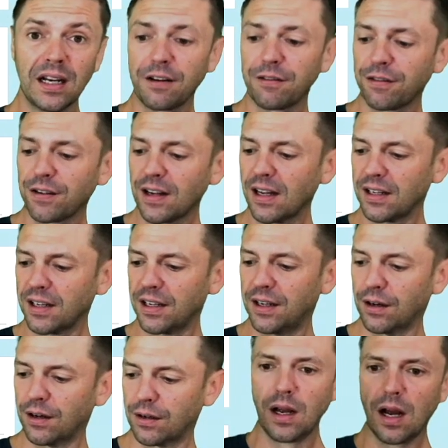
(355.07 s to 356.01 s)
I forgot
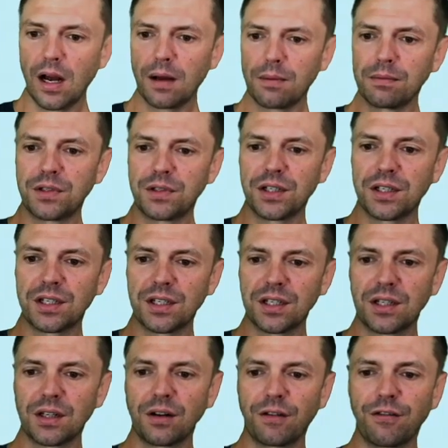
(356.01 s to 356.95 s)
here, just this
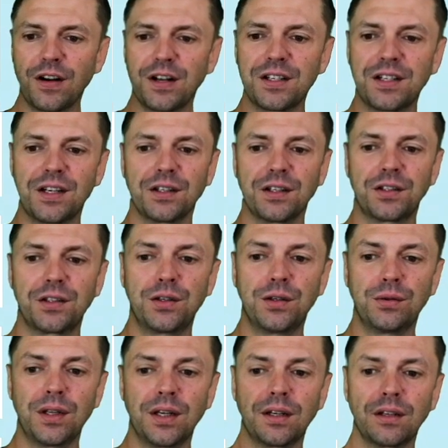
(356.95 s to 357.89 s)
little phrase here, too
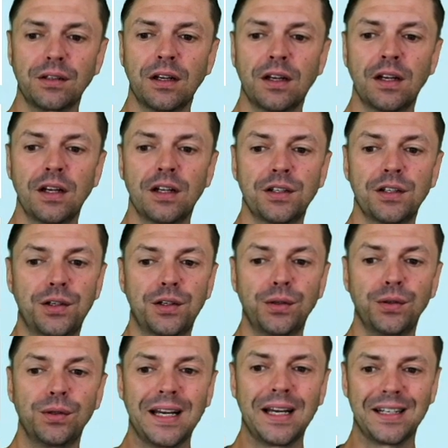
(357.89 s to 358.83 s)
little, too
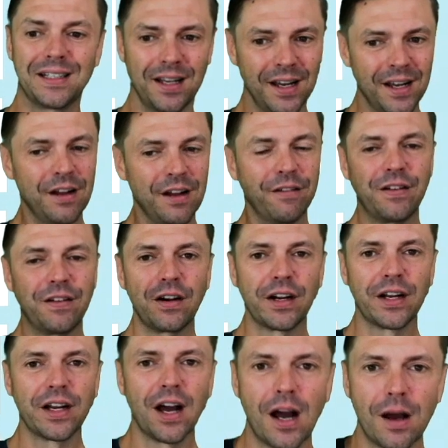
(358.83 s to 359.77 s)
late. Very
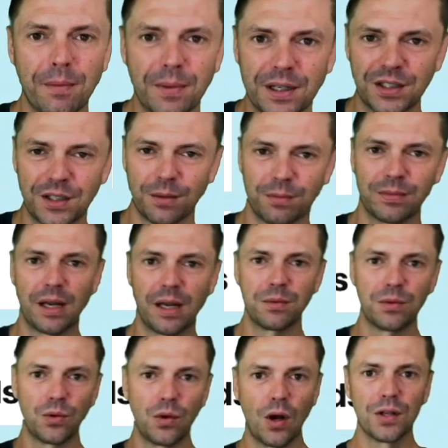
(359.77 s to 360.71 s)
common. Sometimes
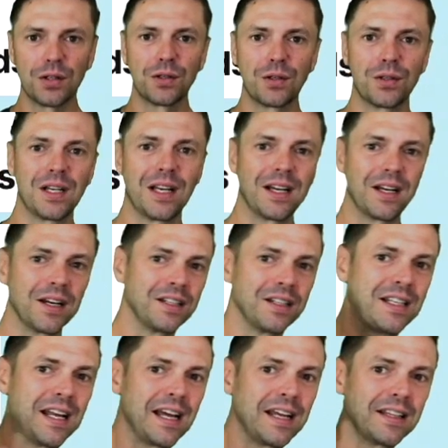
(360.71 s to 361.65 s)
we'll also say a
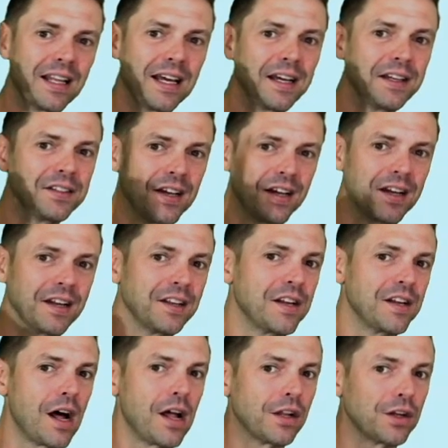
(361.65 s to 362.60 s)
day late and a
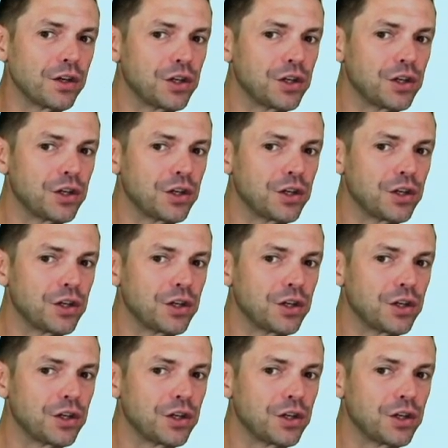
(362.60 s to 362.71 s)
dollar